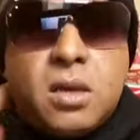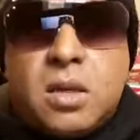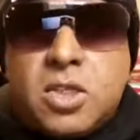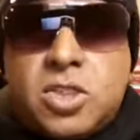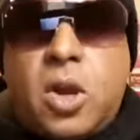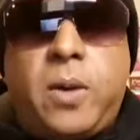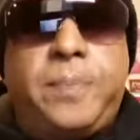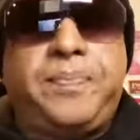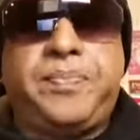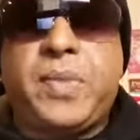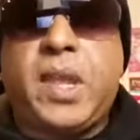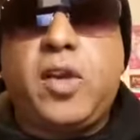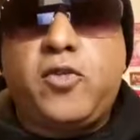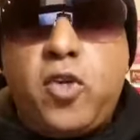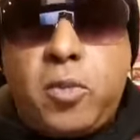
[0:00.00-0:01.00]
So,
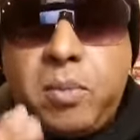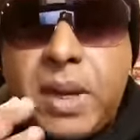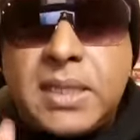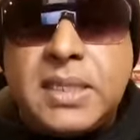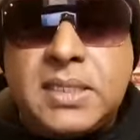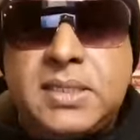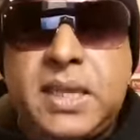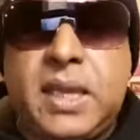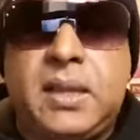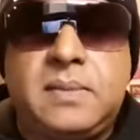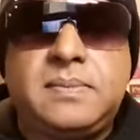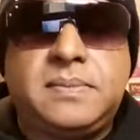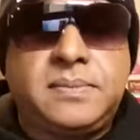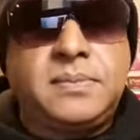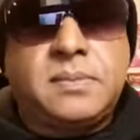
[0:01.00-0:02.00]
for Mother's
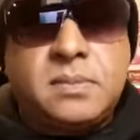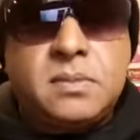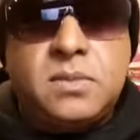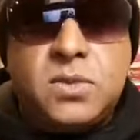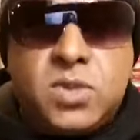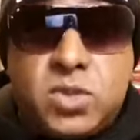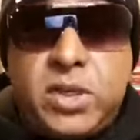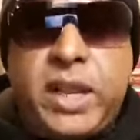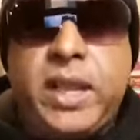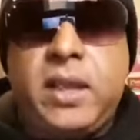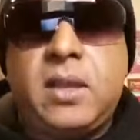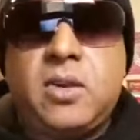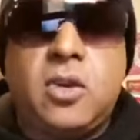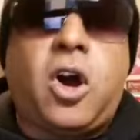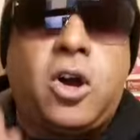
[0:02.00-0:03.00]
Day,
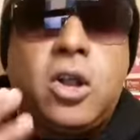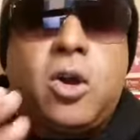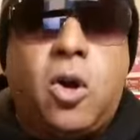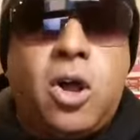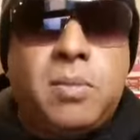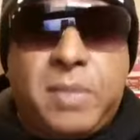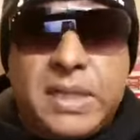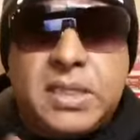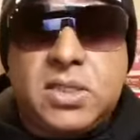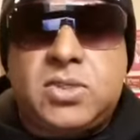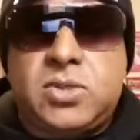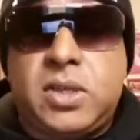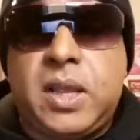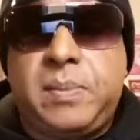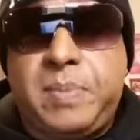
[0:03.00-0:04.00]
today, all mothers
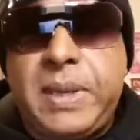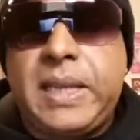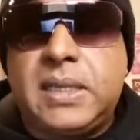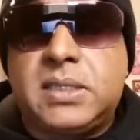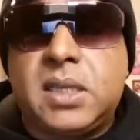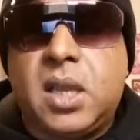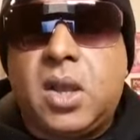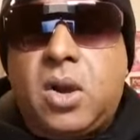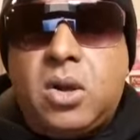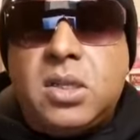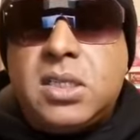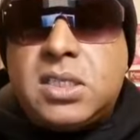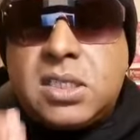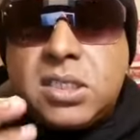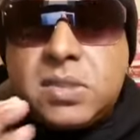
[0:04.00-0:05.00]
today, please, on
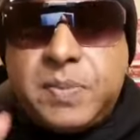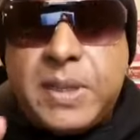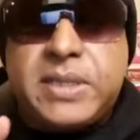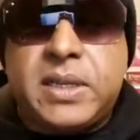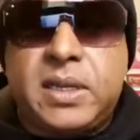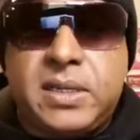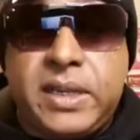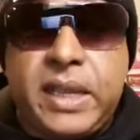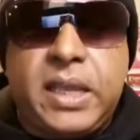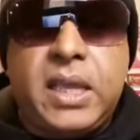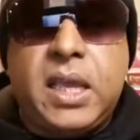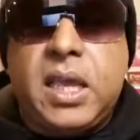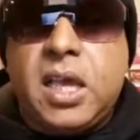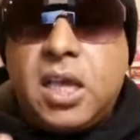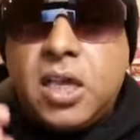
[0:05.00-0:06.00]
this special
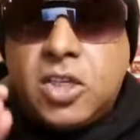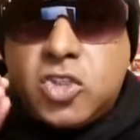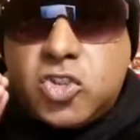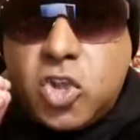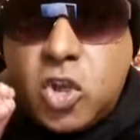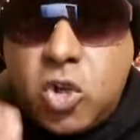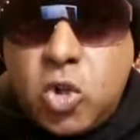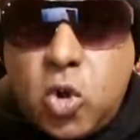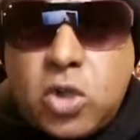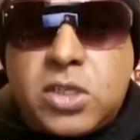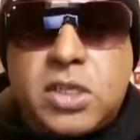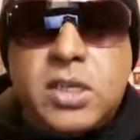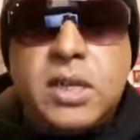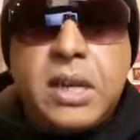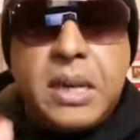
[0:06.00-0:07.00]
day,
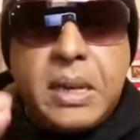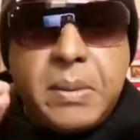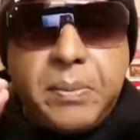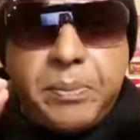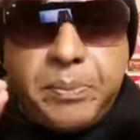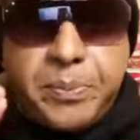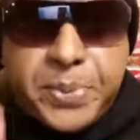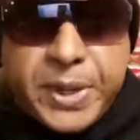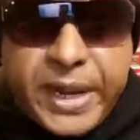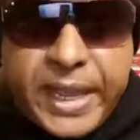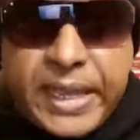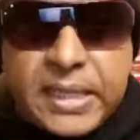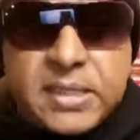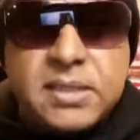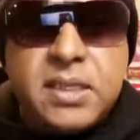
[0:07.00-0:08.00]
salute,
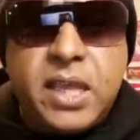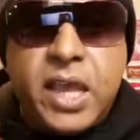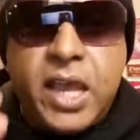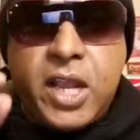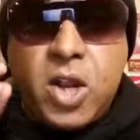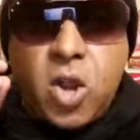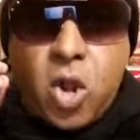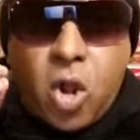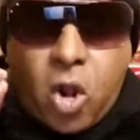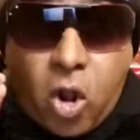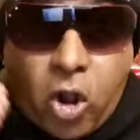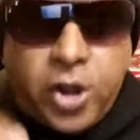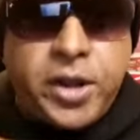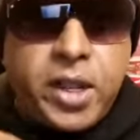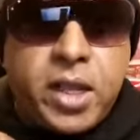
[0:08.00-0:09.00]
praise, and
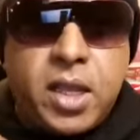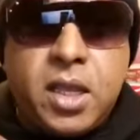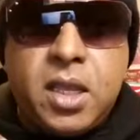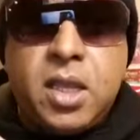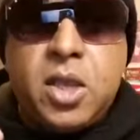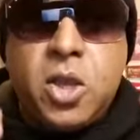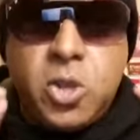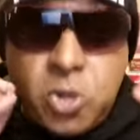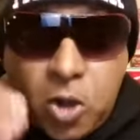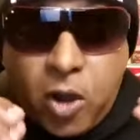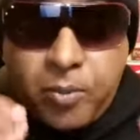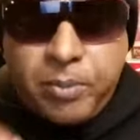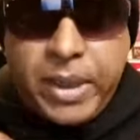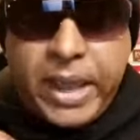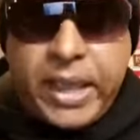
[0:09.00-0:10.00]
honor
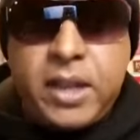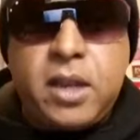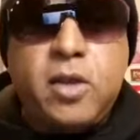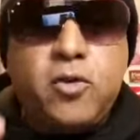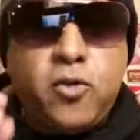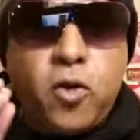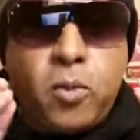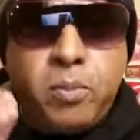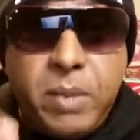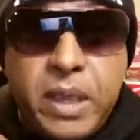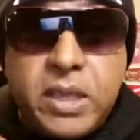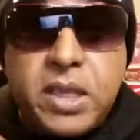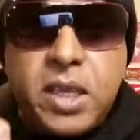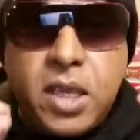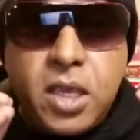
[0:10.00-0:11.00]
your man for
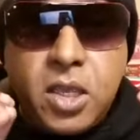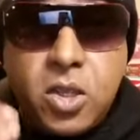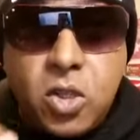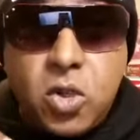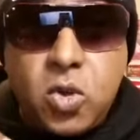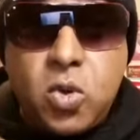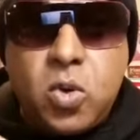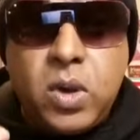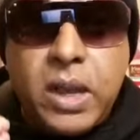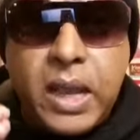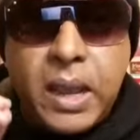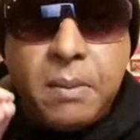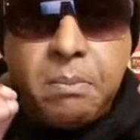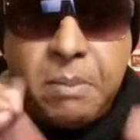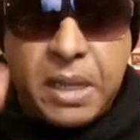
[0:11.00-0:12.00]
making you
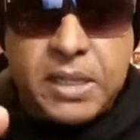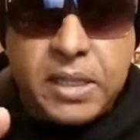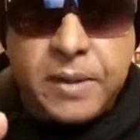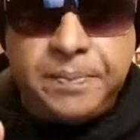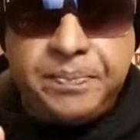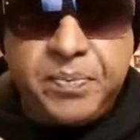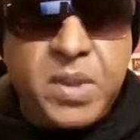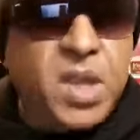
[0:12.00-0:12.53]
a mother.